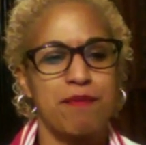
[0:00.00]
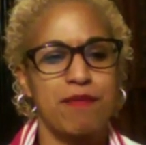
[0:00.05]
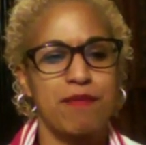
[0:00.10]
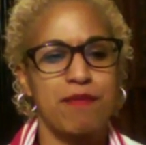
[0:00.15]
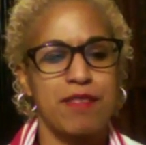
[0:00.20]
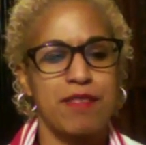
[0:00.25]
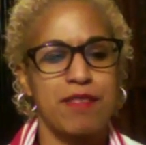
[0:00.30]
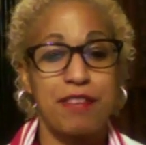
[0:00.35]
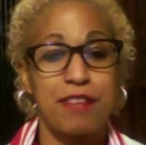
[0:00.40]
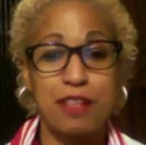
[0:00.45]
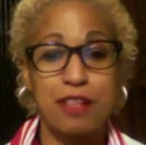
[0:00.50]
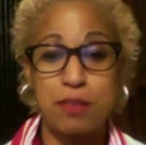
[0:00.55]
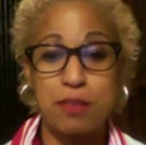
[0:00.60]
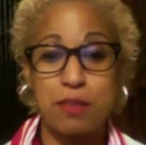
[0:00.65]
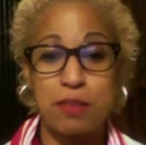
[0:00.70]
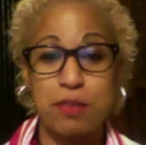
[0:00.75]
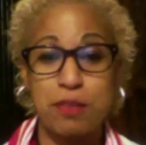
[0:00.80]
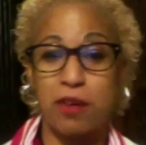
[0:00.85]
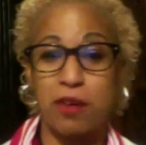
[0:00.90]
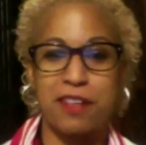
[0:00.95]

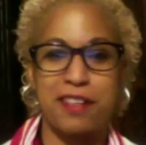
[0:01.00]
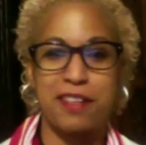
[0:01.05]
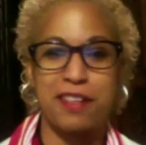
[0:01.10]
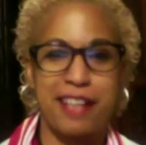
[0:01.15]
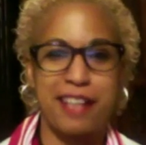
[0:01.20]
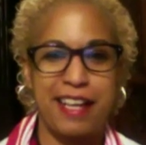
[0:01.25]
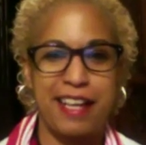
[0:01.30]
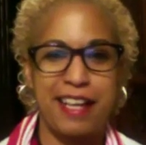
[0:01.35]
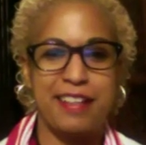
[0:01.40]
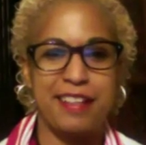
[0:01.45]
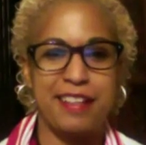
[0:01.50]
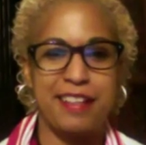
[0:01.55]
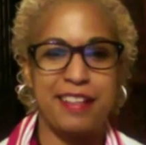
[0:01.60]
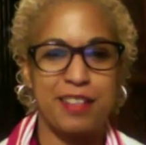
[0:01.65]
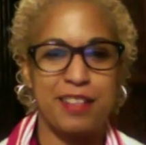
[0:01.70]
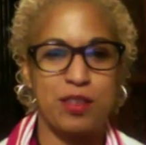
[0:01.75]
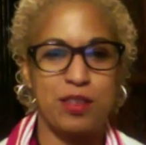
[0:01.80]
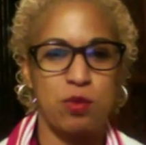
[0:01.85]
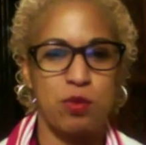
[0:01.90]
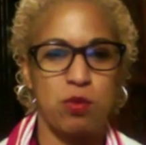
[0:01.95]
Facebook and
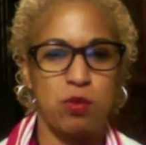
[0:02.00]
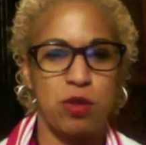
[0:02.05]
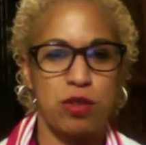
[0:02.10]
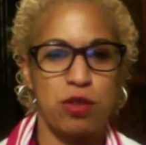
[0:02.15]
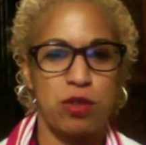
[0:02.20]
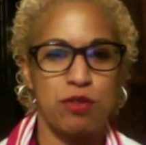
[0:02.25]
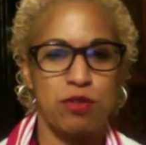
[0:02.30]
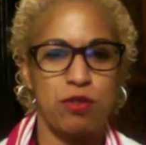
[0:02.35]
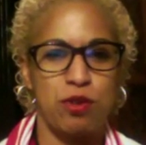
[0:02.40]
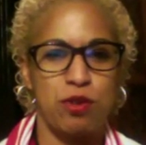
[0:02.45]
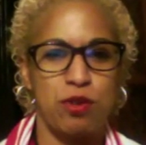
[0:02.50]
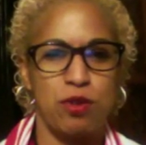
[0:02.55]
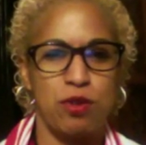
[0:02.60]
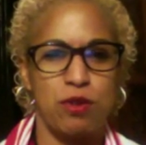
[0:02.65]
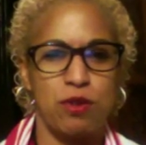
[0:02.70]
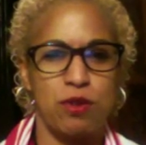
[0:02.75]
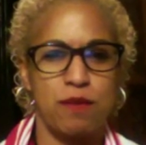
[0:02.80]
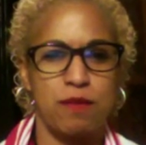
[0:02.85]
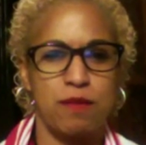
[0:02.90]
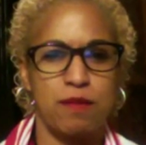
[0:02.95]
its
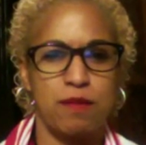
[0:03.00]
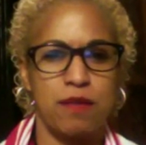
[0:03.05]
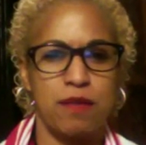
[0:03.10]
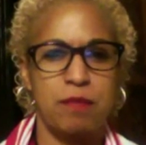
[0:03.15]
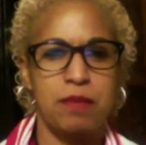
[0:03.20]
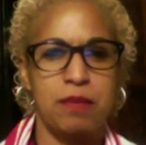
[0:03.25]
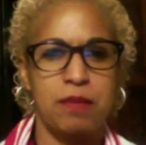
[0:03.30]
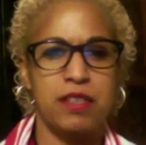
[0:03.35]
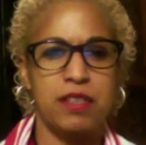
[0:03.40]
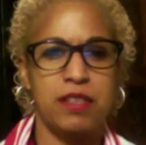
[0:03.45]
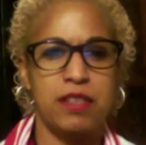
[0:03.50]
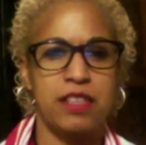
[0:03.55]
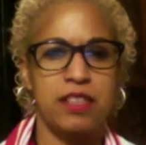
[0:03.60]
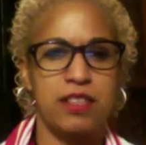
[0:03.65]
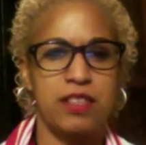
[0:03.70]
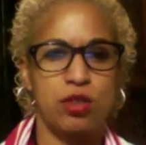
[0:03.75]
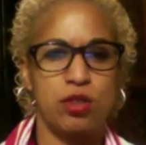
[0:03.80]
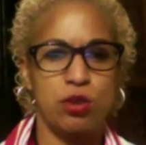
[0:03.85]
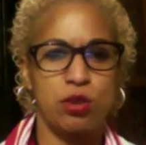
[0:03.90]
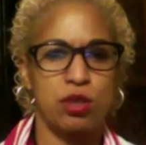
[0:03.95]
wonderful ability to
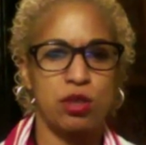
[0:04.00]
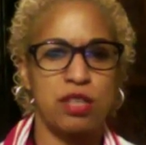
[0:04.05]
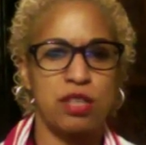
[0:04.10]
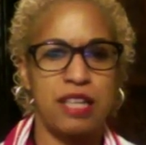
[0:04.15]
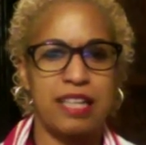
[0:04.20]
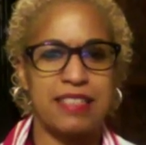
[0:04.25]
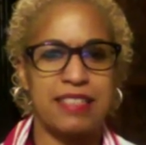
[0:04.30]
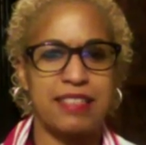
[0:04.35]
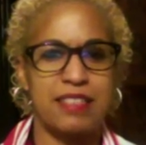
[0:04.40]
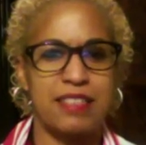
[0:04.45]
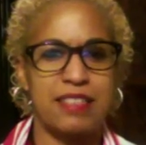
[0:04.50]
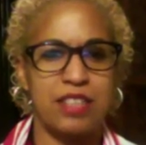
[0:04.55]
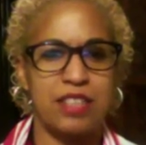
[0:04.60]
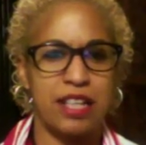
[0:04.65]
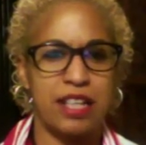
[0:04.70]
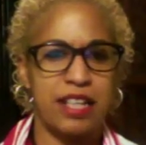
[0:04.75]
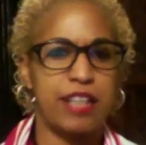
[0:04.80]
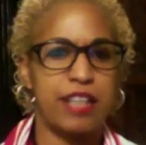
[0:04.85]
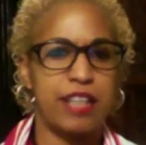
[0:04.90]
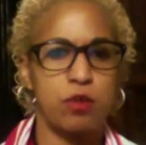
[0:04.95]
socialize and to
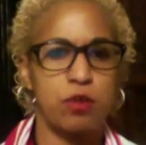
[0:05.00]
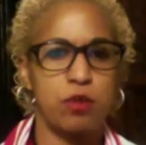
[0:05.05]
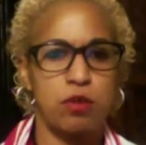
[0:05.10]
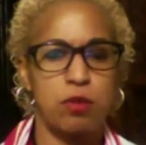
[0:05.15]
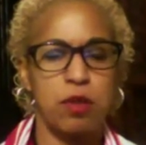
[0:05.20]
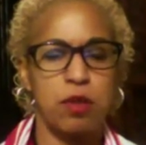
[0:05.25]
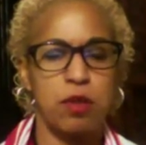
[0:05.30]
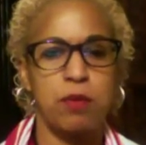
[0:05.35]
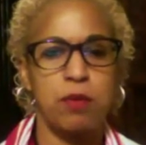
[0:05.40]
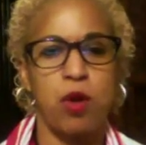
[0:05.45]
connect with people